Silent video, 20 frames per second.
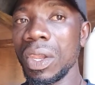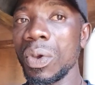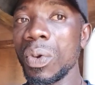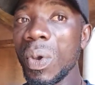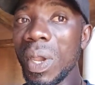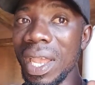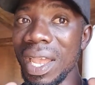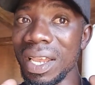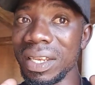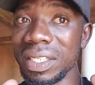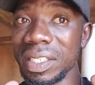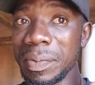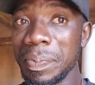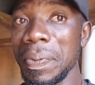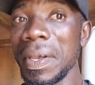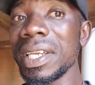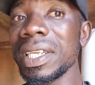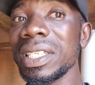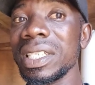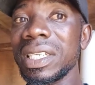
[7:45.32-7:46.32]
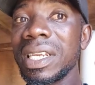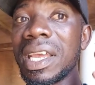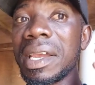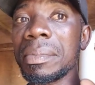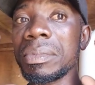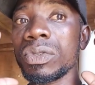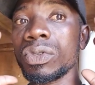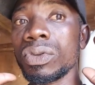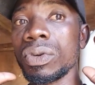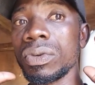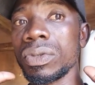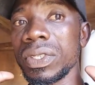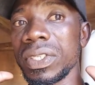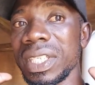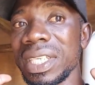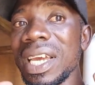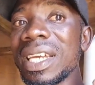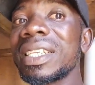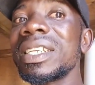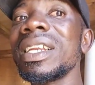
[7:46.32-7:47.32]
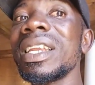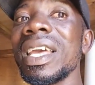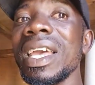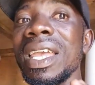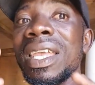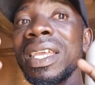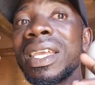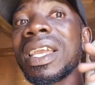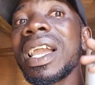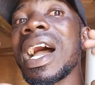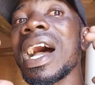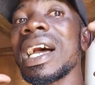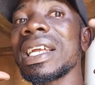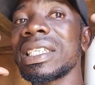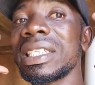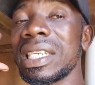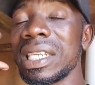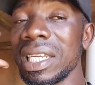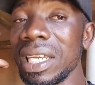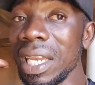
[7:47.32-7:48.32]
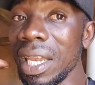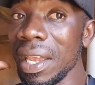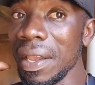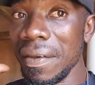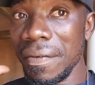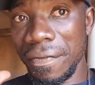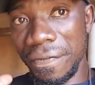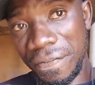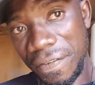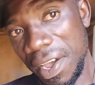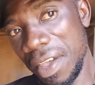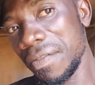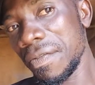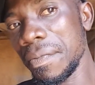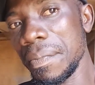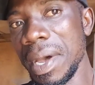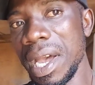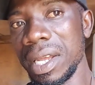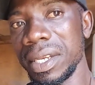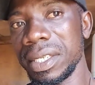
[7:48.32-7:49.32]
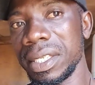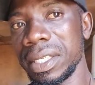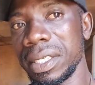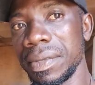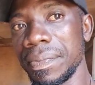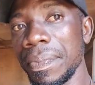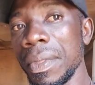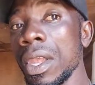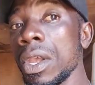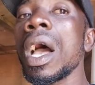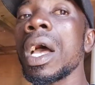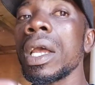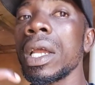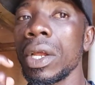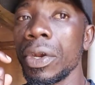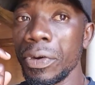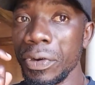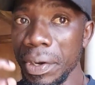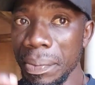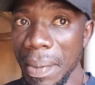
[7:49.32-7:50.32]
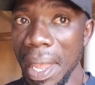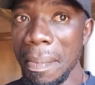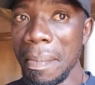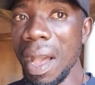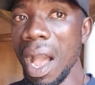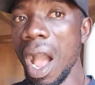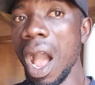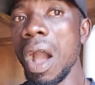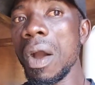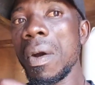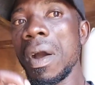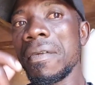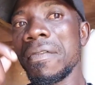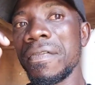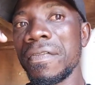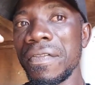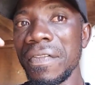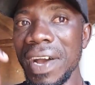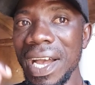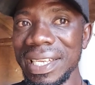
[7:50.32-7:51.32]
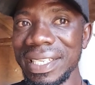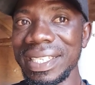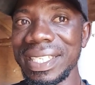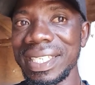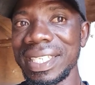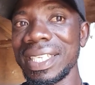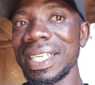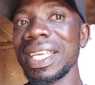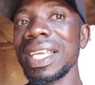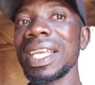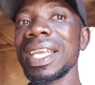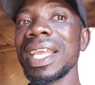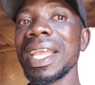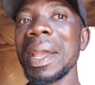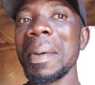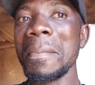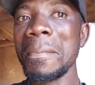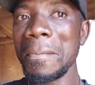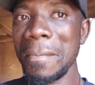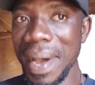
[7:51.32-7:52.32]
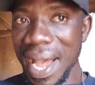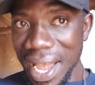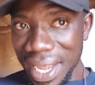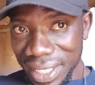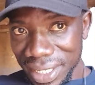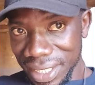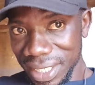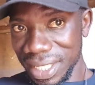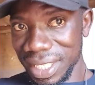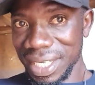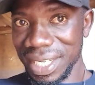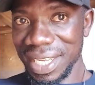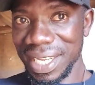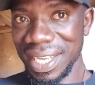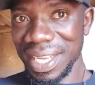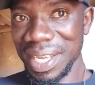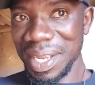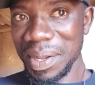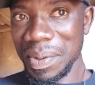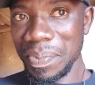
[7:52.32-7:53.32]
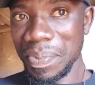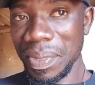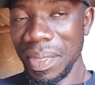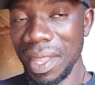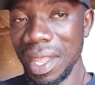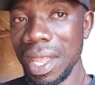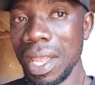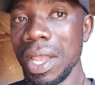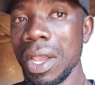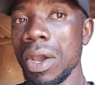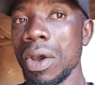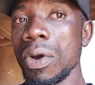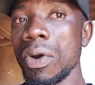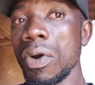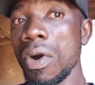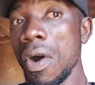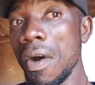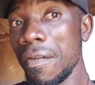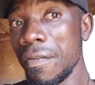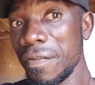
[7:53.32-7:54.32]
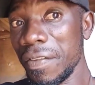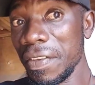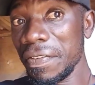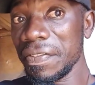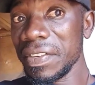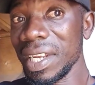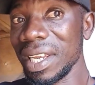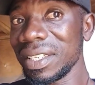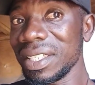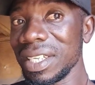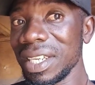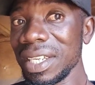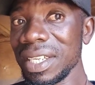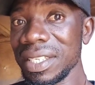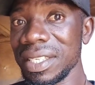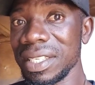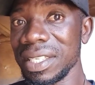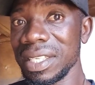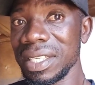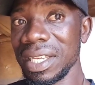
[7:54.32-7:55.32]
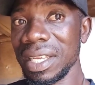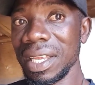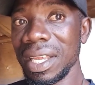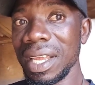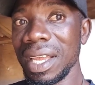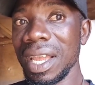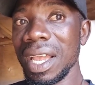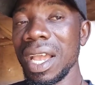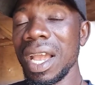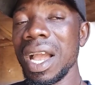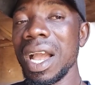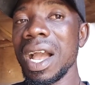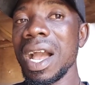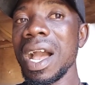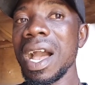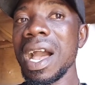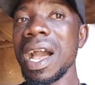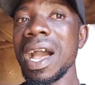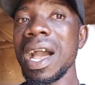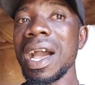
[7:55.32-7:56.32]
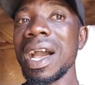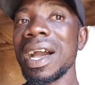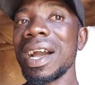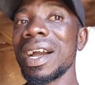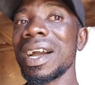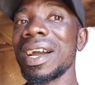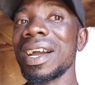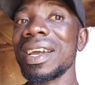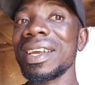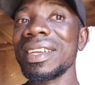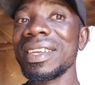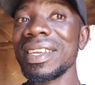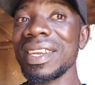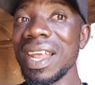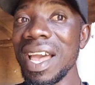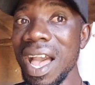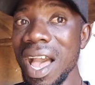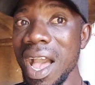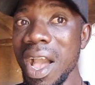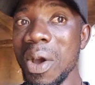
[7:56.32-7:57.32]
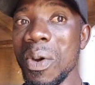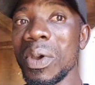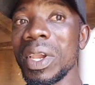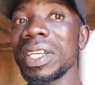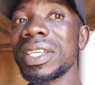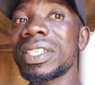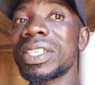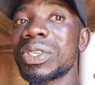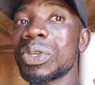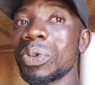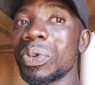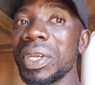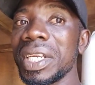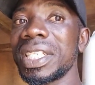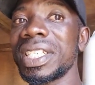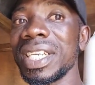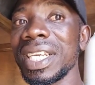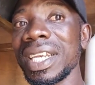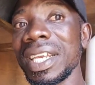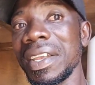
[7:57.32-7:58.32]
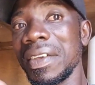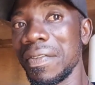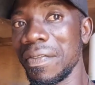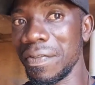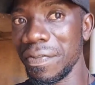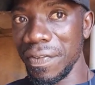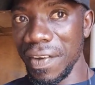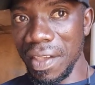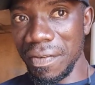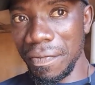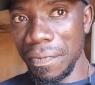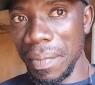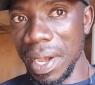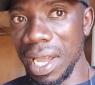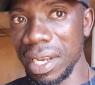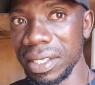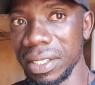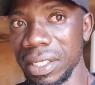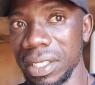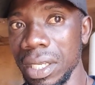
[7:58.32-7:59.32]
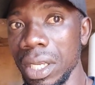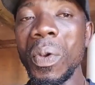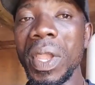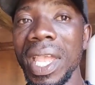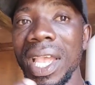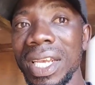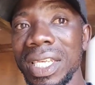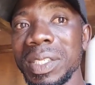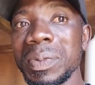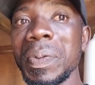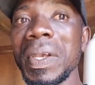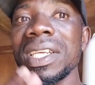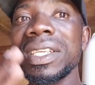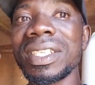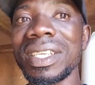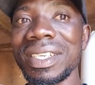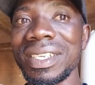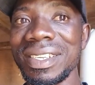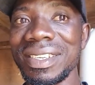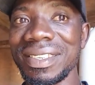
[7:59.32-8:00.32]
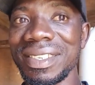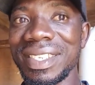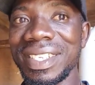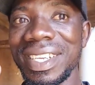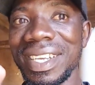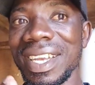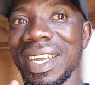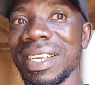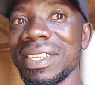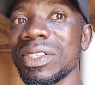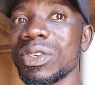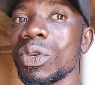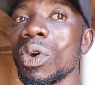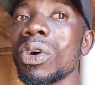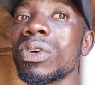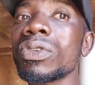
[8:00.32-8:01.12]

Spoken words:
we expect them to start laying at 5 months. Remember our first batch of 50 chicks? Now it's reaching 5 months. We expect these chickens